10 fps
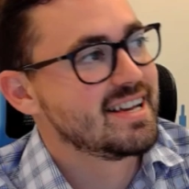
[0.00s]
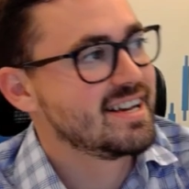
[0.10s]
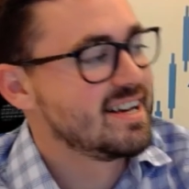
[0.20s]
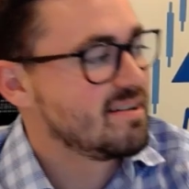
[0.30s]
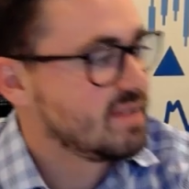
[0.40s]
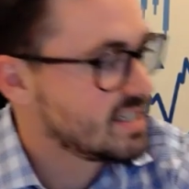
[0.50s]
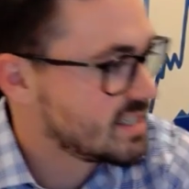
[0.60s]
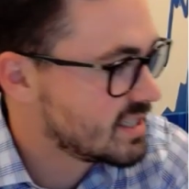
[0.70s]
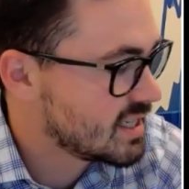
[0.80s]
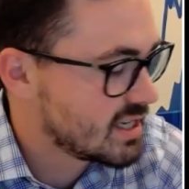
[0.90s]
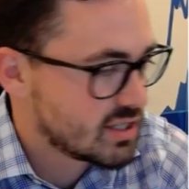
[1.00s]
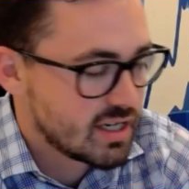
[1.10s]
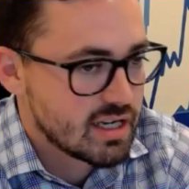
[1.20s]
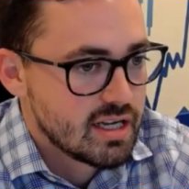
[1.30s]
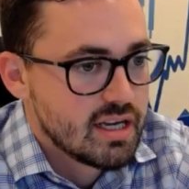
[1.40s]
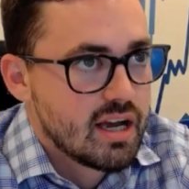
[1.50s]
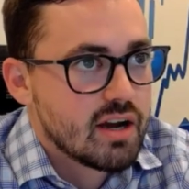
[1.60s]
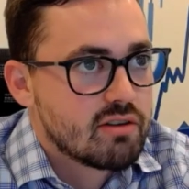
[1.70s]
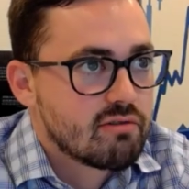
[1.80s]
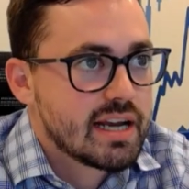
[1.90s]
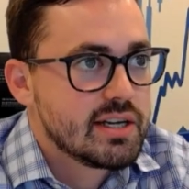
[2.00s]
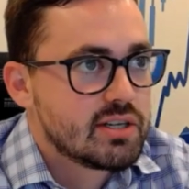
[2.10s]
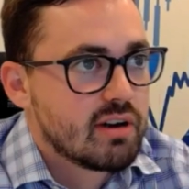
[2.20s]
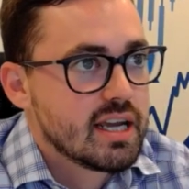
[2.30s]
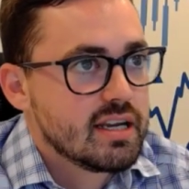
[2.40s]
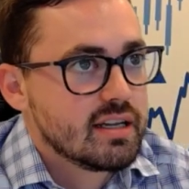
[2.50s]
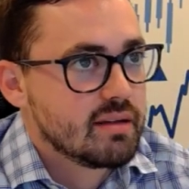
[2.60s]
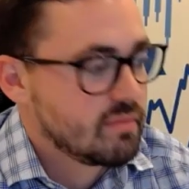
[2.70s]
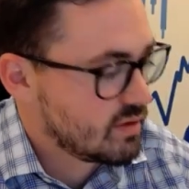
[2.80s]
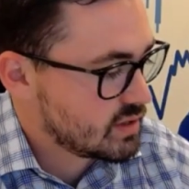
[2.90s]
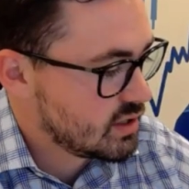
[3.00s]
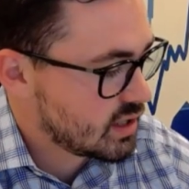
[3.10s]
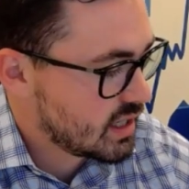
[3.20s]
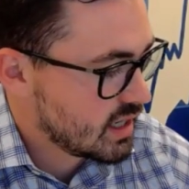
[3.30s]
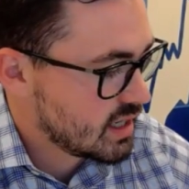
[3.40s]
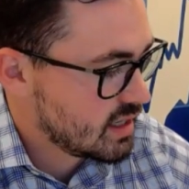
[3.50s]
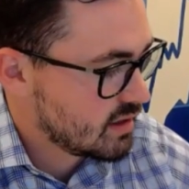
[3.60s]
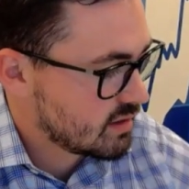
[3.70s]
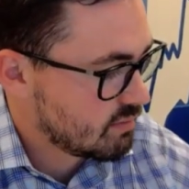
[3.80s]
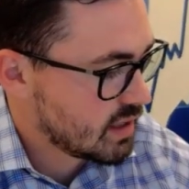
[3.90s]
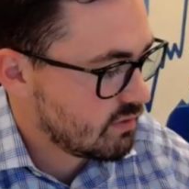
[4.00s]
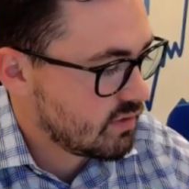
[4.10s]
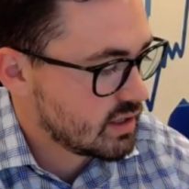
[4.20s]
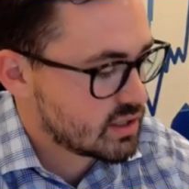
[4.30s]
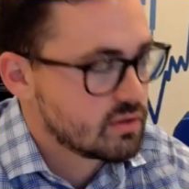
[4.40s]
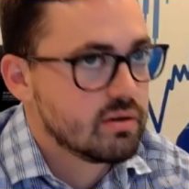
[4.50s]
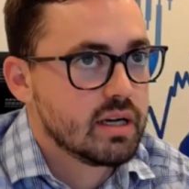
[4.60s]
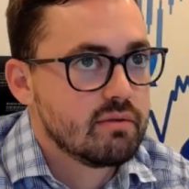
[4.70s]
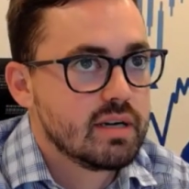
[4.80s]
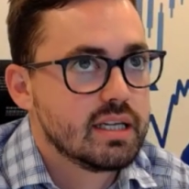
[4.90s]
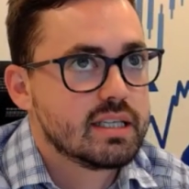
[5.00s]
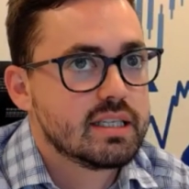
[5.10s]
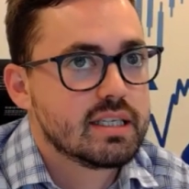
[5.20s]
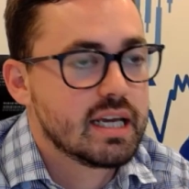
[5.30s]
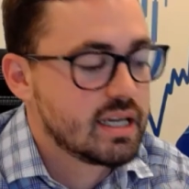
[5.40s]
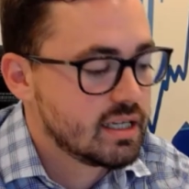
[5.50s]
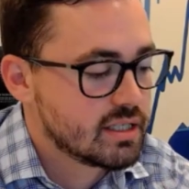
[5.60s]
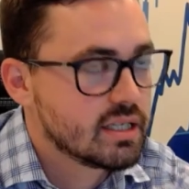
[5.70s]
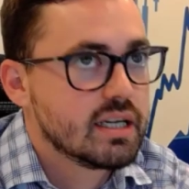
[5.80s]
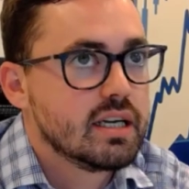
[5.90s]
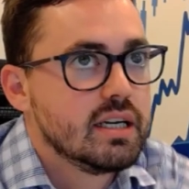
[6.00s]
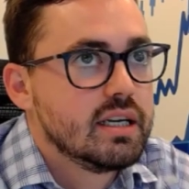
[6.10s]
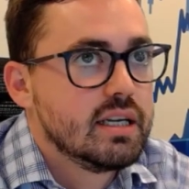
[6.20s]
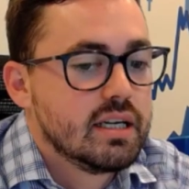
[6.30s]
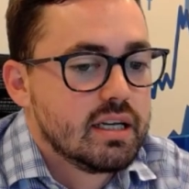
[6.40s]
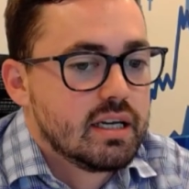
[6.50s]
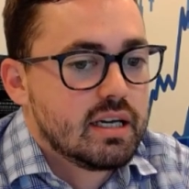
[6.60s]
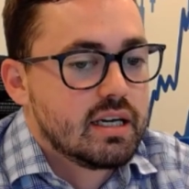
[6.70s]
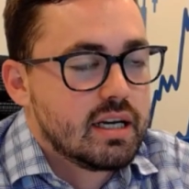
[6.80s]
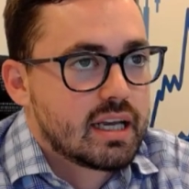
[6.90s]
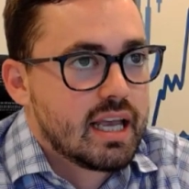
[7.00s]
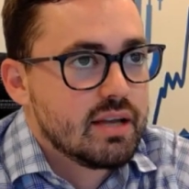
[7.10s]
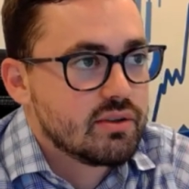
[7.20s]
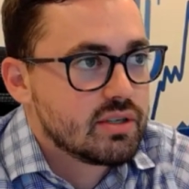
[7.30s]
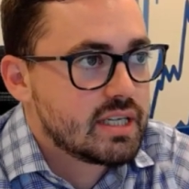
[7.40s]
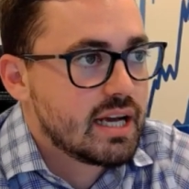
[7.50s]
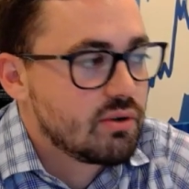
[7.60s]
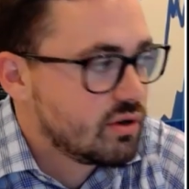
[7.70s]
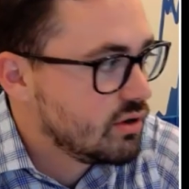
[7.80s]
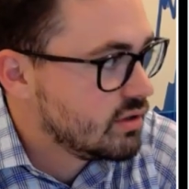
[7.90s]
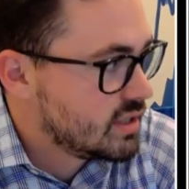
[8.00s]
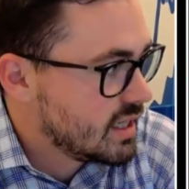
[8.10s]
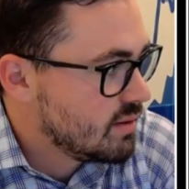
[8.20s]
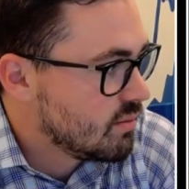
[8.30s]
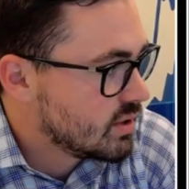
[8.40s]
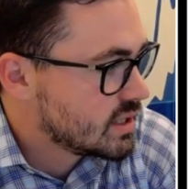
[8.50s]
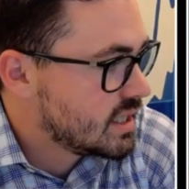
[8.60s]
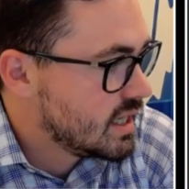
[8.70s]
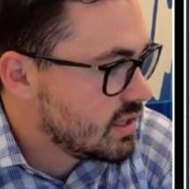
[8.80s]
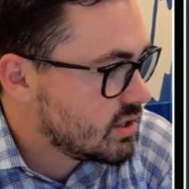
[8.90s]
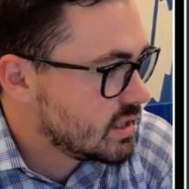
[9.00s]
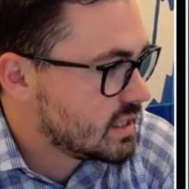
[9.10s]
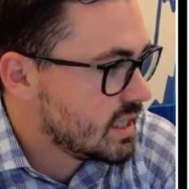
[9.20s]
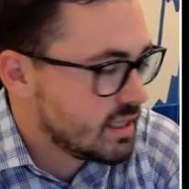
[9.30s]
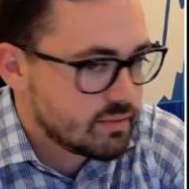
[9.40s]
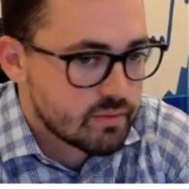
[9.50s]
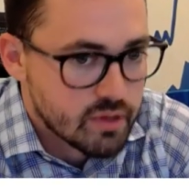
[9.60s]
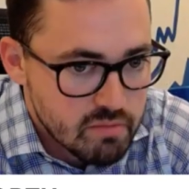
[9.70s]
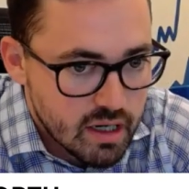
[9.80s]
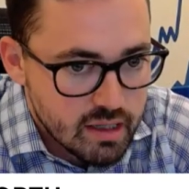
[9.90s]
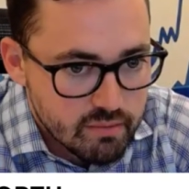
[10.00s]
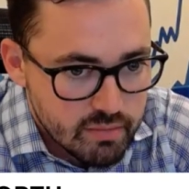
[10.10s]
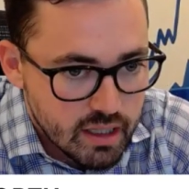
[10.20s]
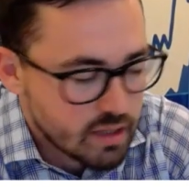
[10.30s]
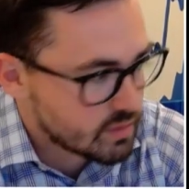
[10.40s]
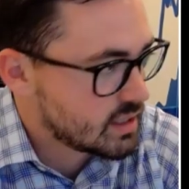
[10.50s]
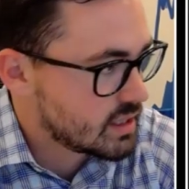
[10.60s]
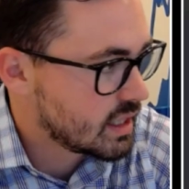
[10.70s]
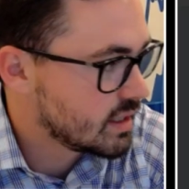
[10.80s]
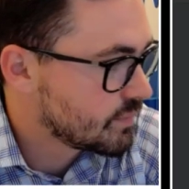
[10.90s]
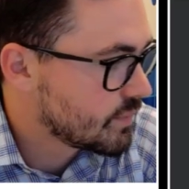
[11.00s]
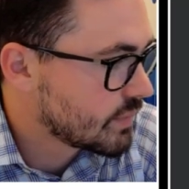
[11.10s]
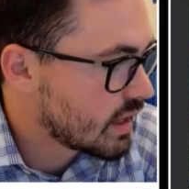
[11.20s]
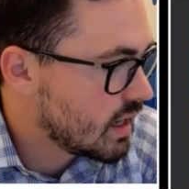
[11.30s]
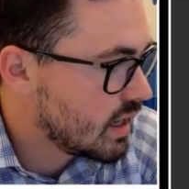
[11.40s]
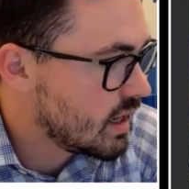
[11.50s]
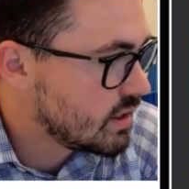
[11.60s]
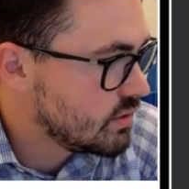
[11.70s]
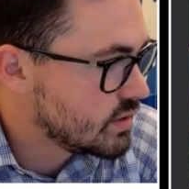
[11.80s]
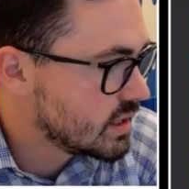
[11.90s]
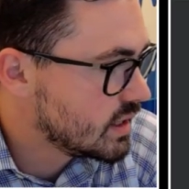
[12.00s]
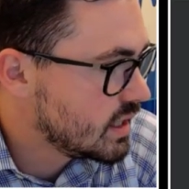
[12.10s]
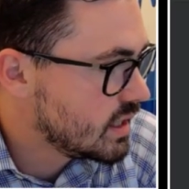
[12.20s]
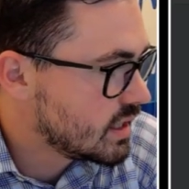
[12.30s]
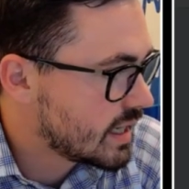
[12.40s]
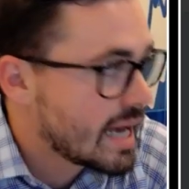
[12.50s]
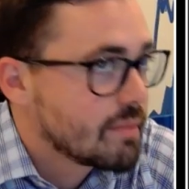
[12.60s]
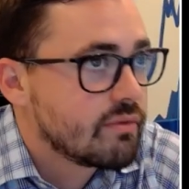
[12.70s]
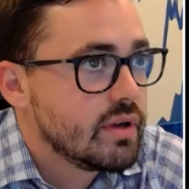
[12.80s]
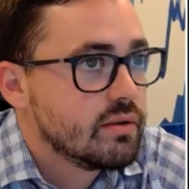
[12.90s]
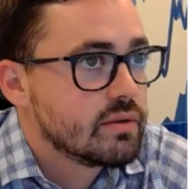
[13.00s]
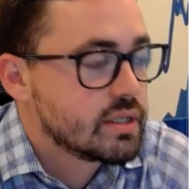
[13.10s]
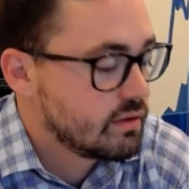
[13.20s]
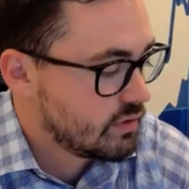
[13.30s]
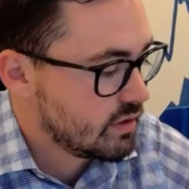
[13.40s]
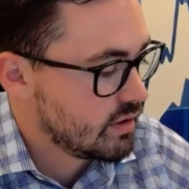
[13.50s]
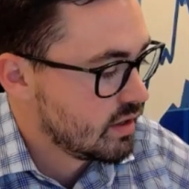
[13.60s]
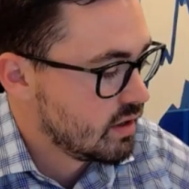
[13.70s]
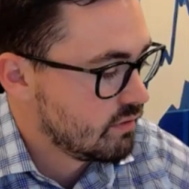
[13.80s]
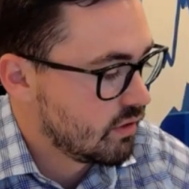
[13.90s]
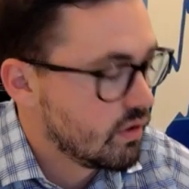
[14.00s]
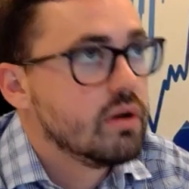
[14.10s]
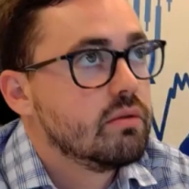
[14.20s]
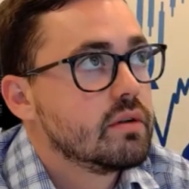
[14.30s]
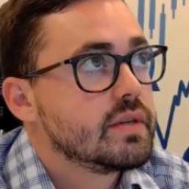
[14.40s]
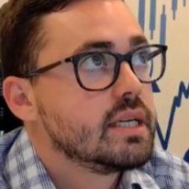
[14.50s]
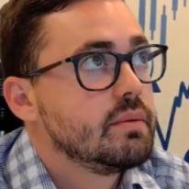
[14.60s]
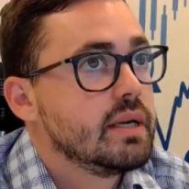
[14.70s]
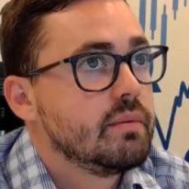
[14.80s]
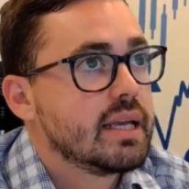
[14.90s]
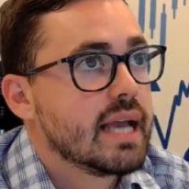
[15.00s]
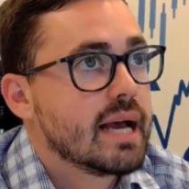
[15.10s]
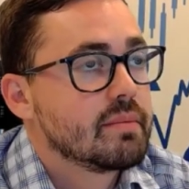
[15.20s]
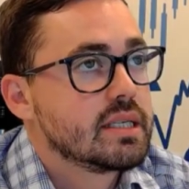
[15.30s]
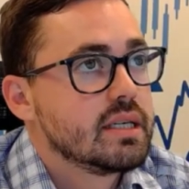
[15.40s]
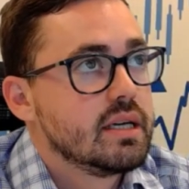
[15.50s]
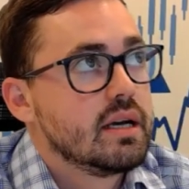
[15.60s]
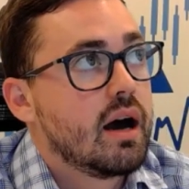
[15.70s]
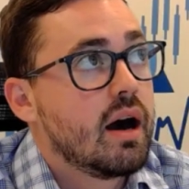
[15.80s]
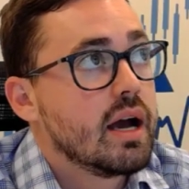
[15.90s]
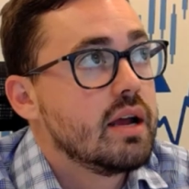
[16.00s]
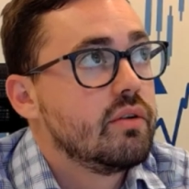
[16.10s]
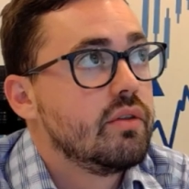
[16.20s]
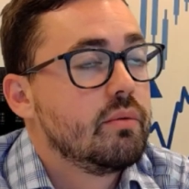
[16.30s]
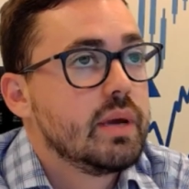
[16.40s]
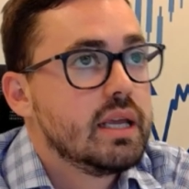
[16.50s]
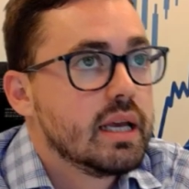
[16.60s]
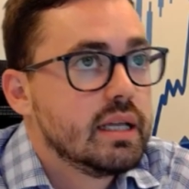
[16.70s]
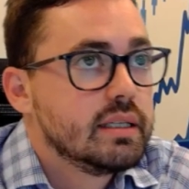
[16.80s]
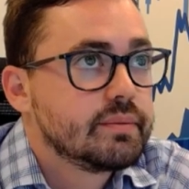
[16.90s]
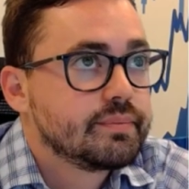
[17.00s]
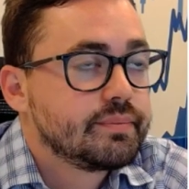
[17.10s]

Uh, but just uh, such a, a great trade. And um, I was looking at it, and I, when I first saw it, I didn't really take into uh, account just how good it was here. You can see, we you might be able to see, uh, using the, the gap fill. So for, for oil, obviously, we, we gapped higher on the weekend